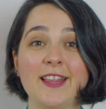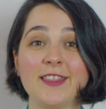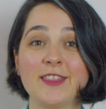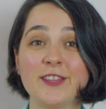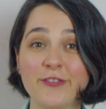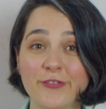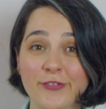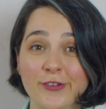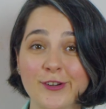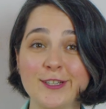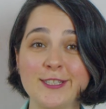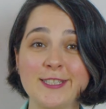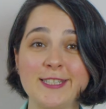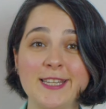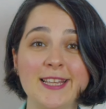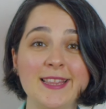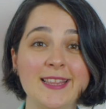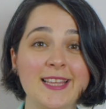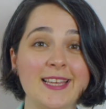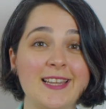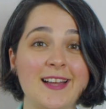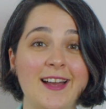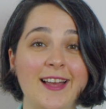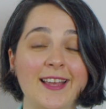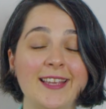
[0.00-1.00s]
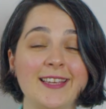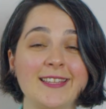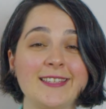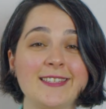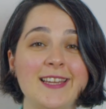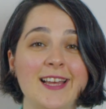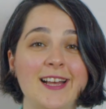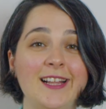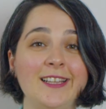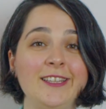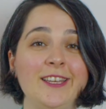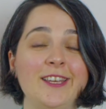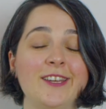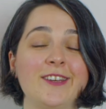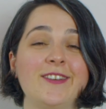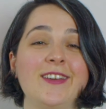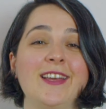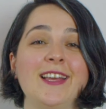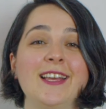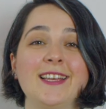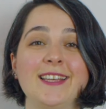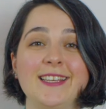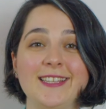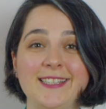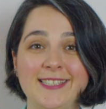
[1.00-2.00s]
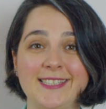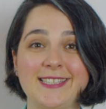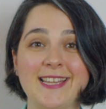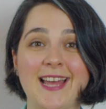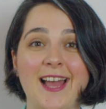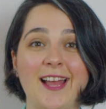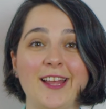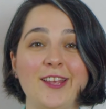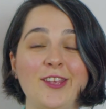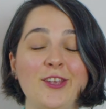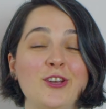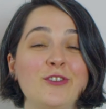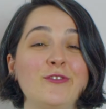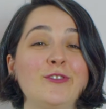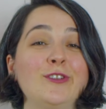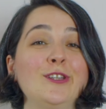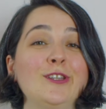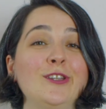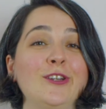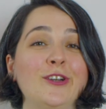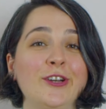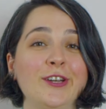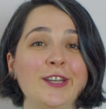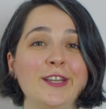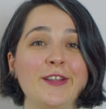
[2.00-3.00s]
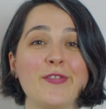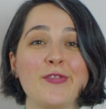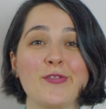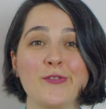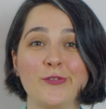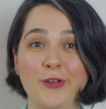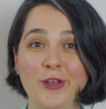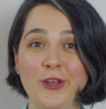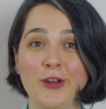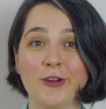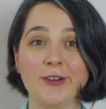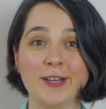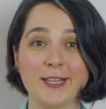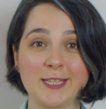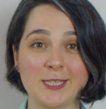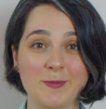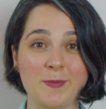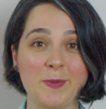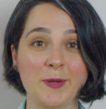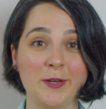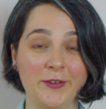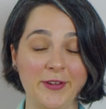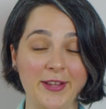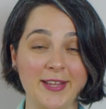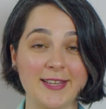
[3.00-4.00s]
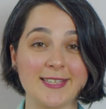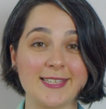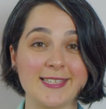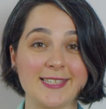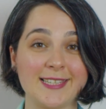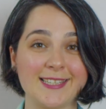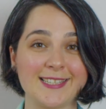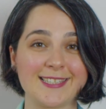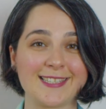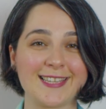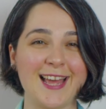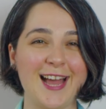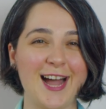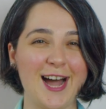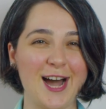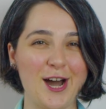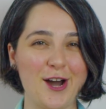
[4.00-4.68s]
the first thing that I can tell you is that you will learn it through your experiences.